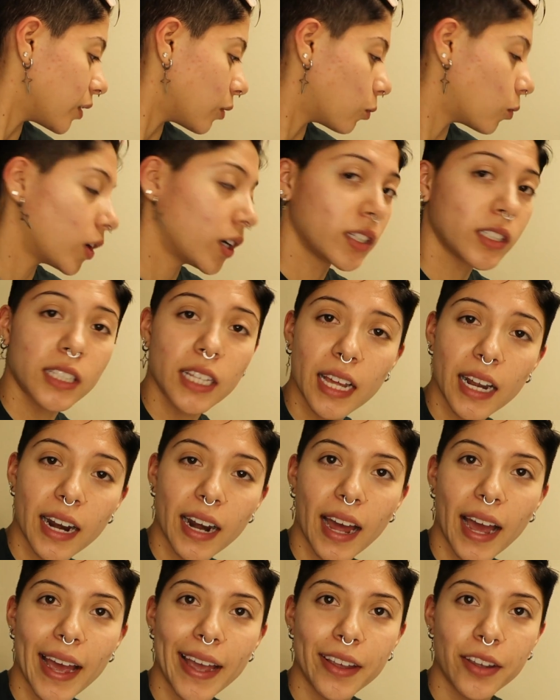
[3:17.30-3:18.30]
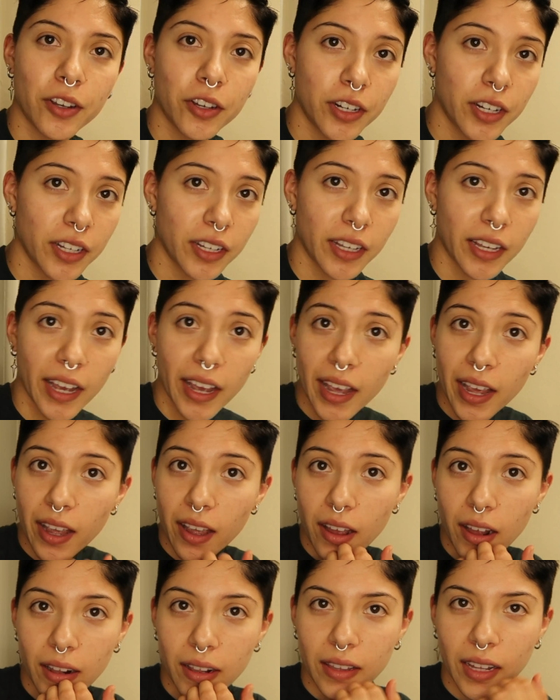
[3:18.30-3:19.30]
the ones that I couldn't
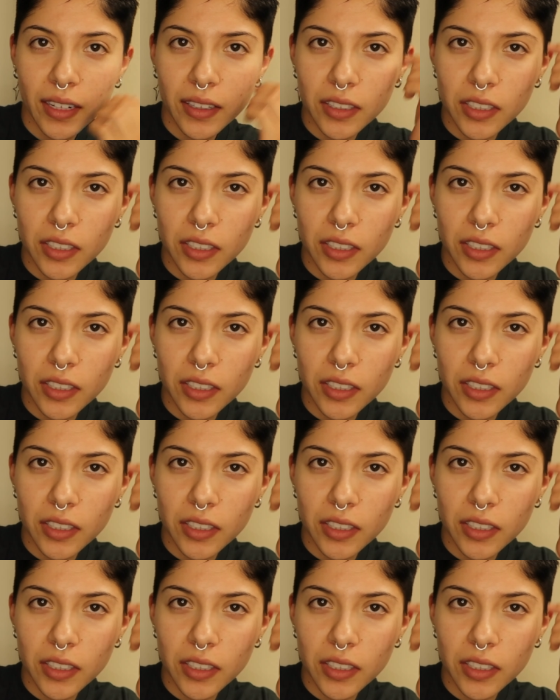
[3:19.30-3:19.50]
get, like